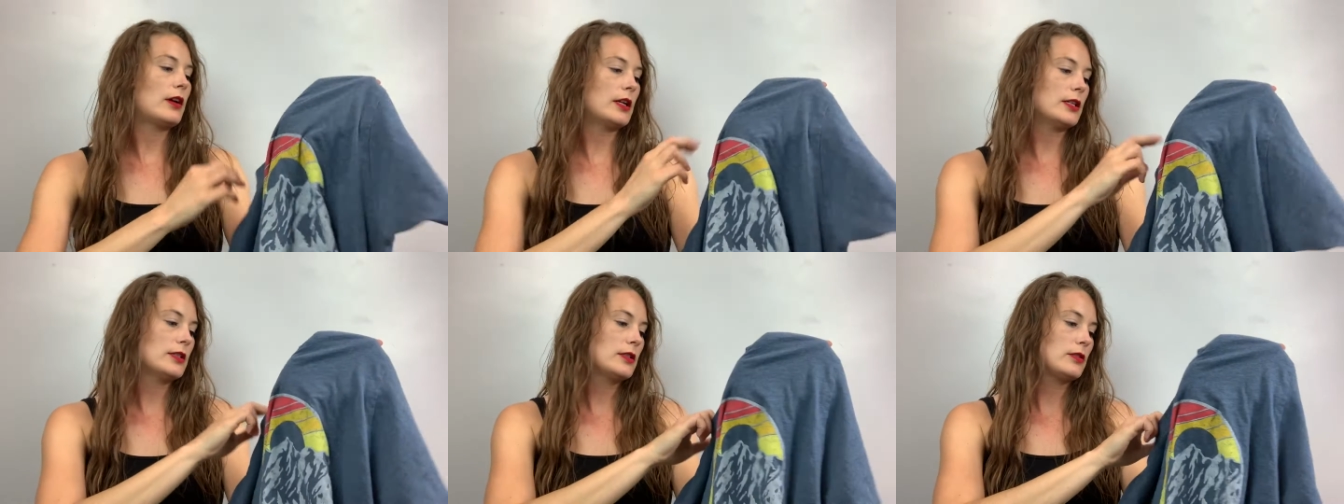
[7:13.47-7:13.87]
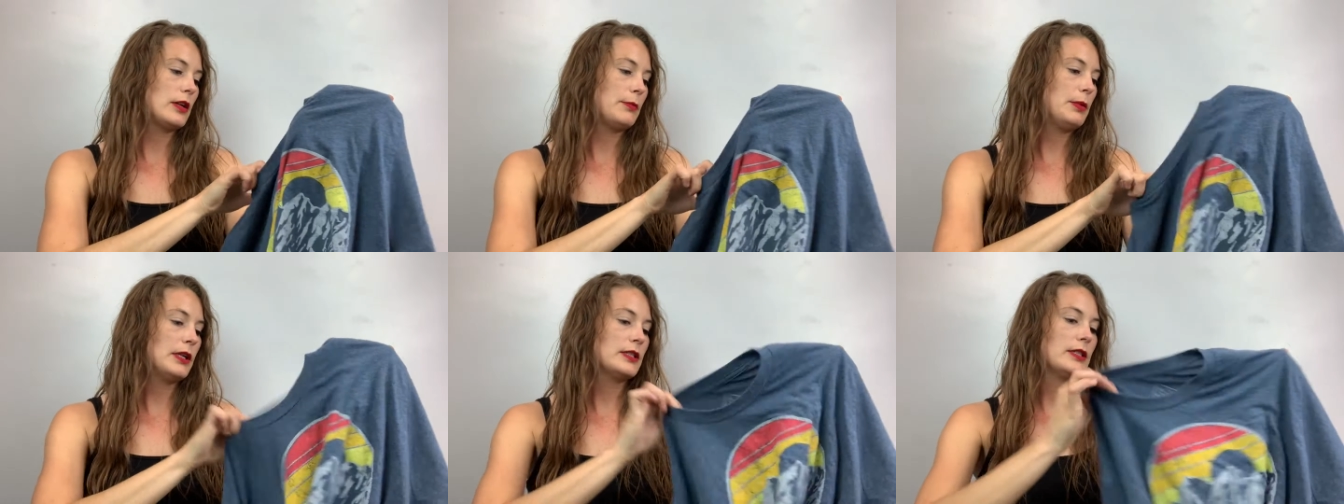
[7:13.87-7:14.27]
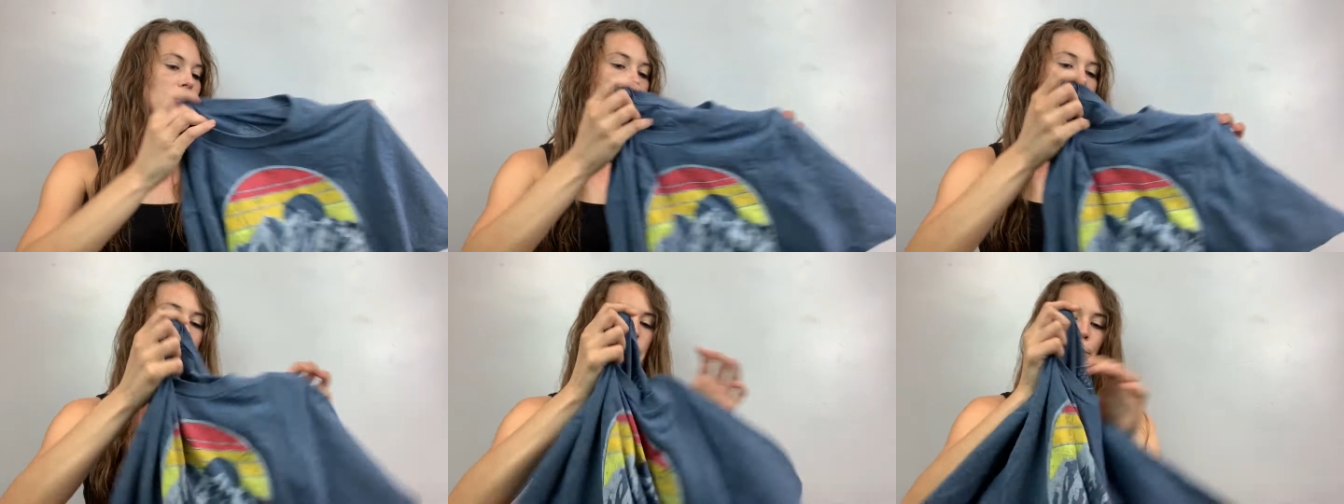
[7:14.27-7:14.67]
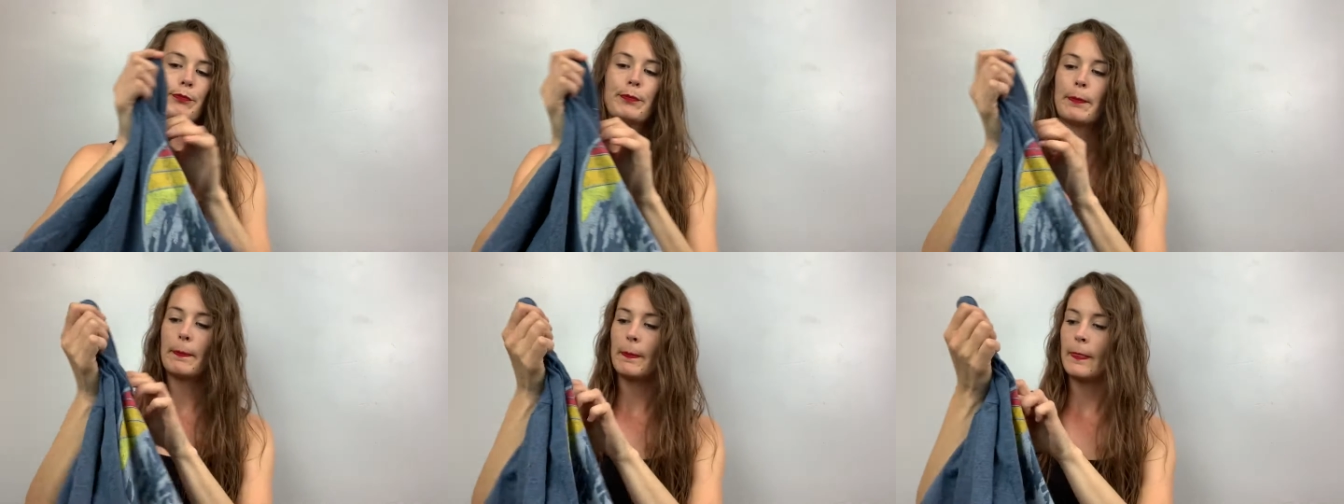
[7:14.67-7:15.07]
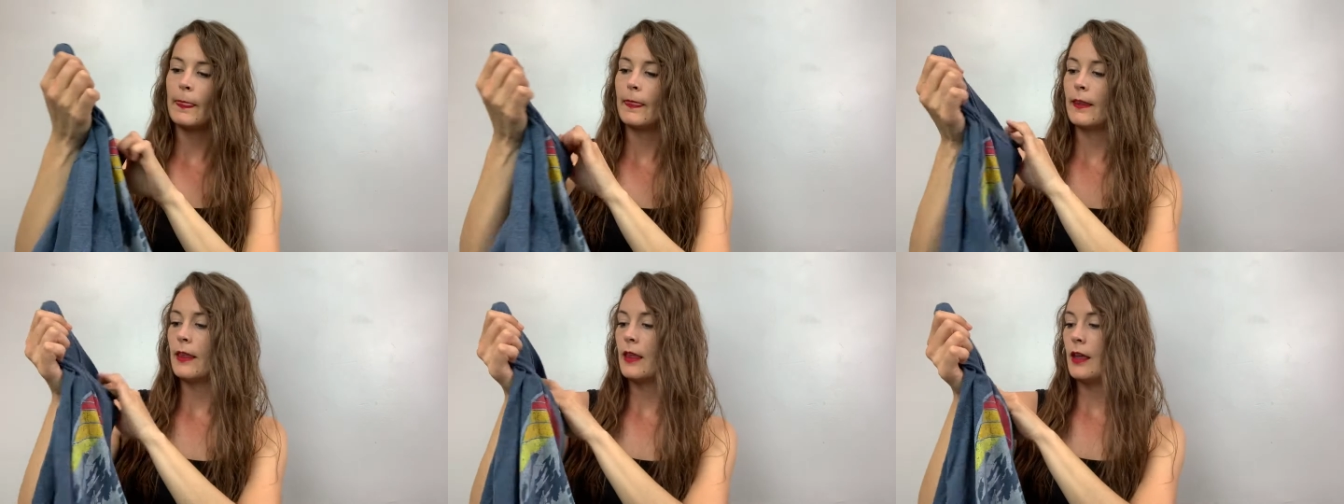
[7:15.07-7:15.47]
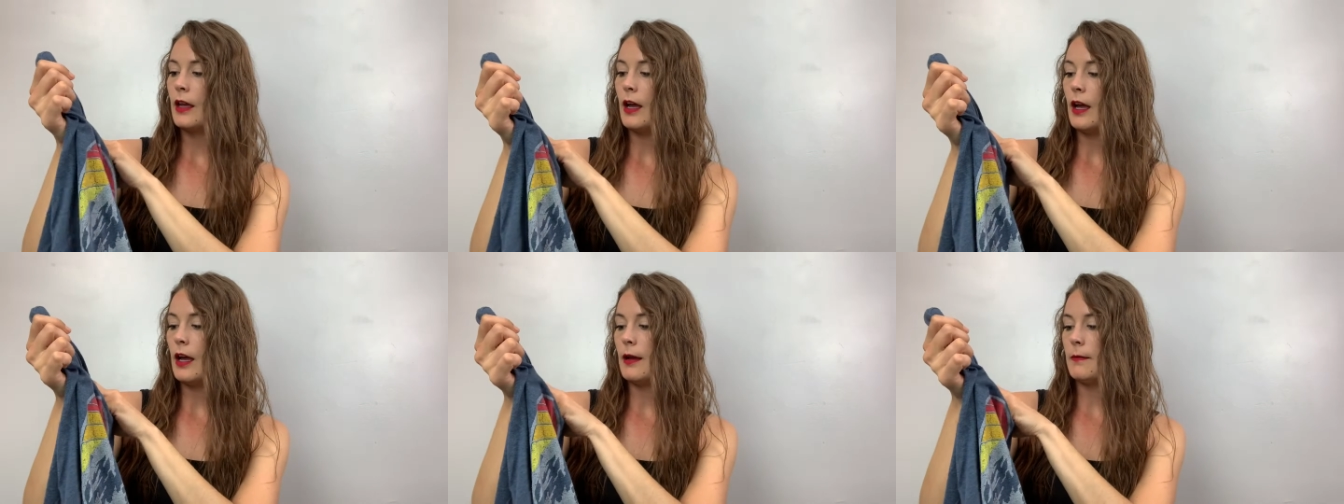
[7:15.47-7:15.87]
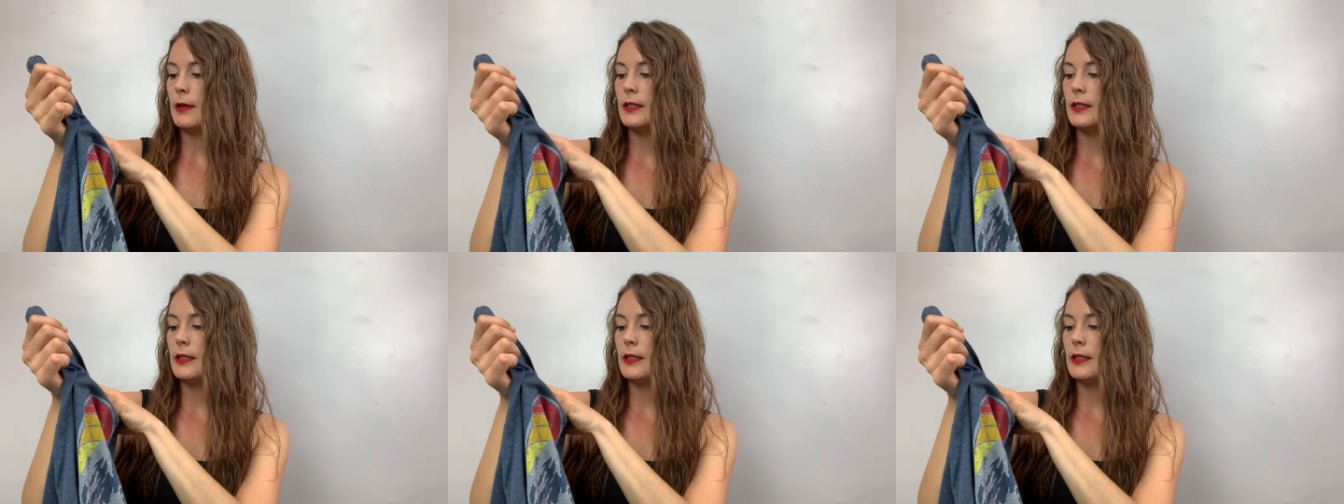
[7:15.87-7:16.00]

on it, so I picked it up. Um,